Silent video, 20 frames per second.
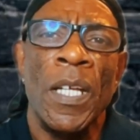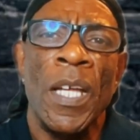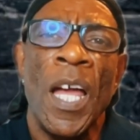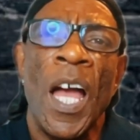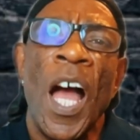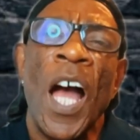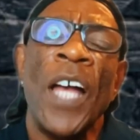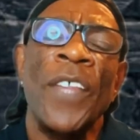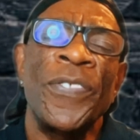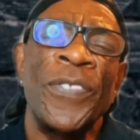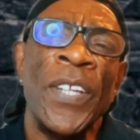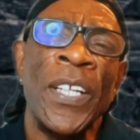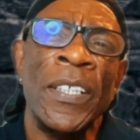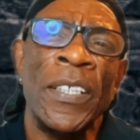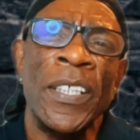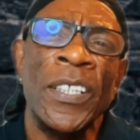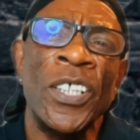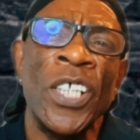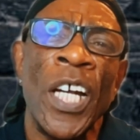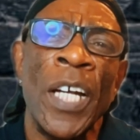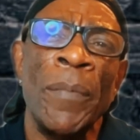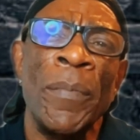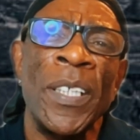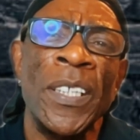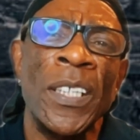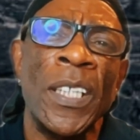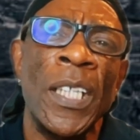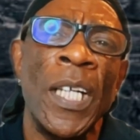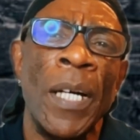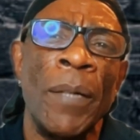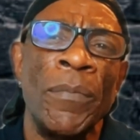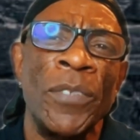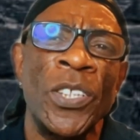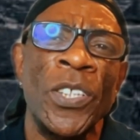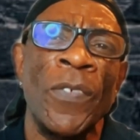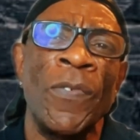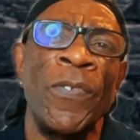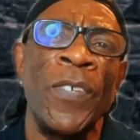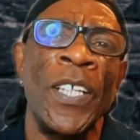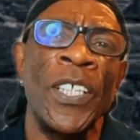"I think the time has come
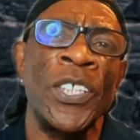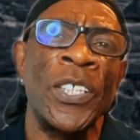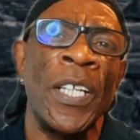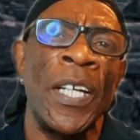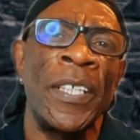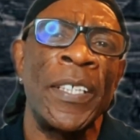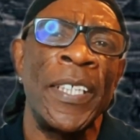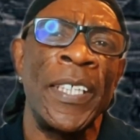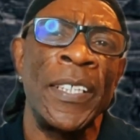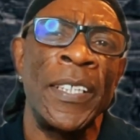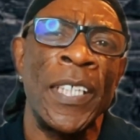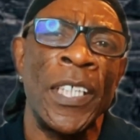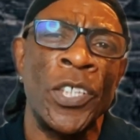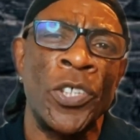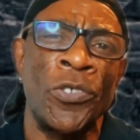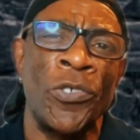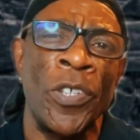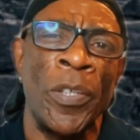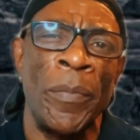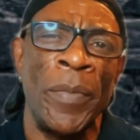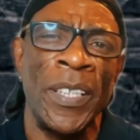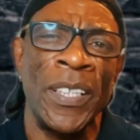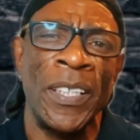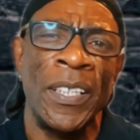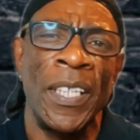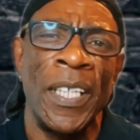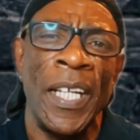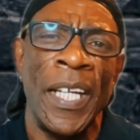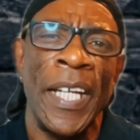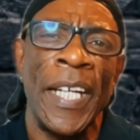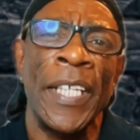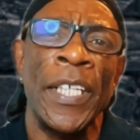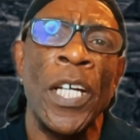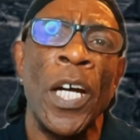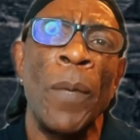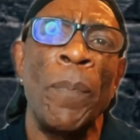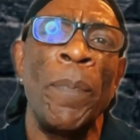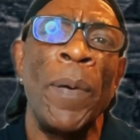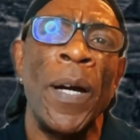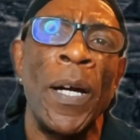to flush out these extremists in
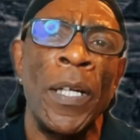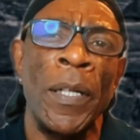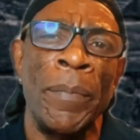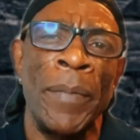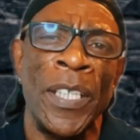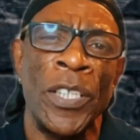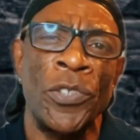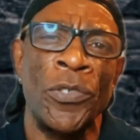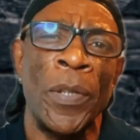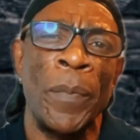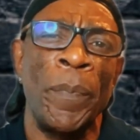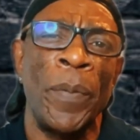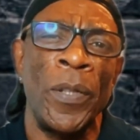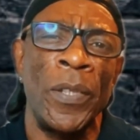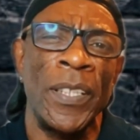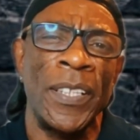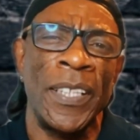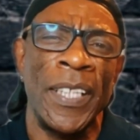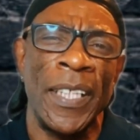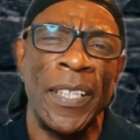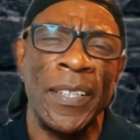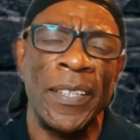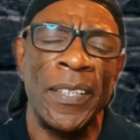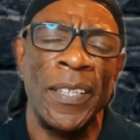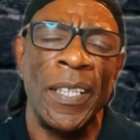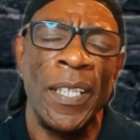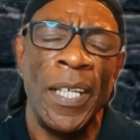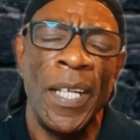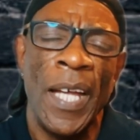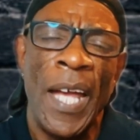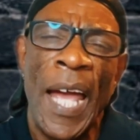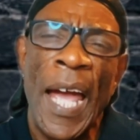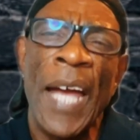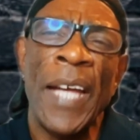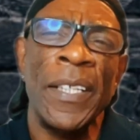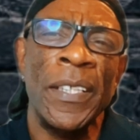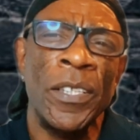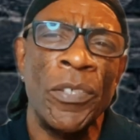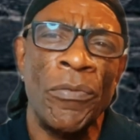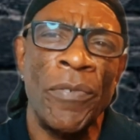our parliamentary politics
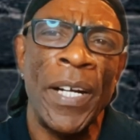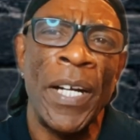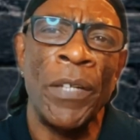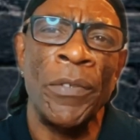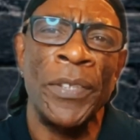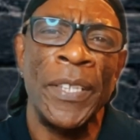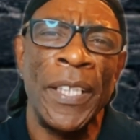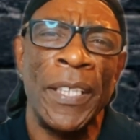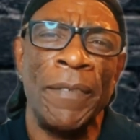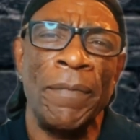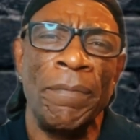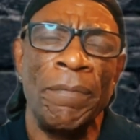and around it."